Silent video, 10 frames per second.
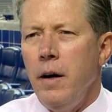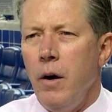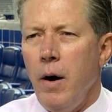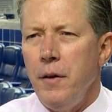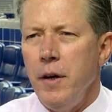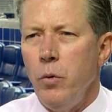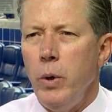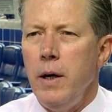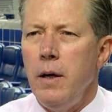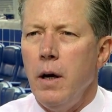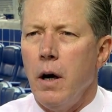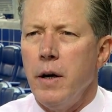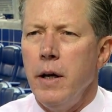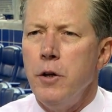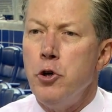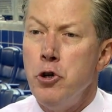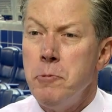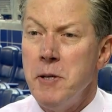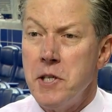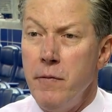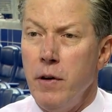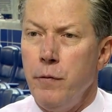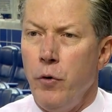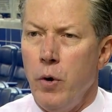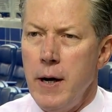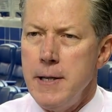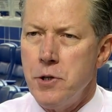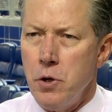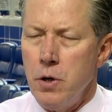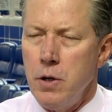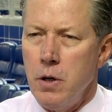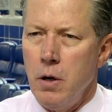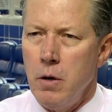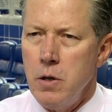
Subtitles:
I think we are getting too specific for a certain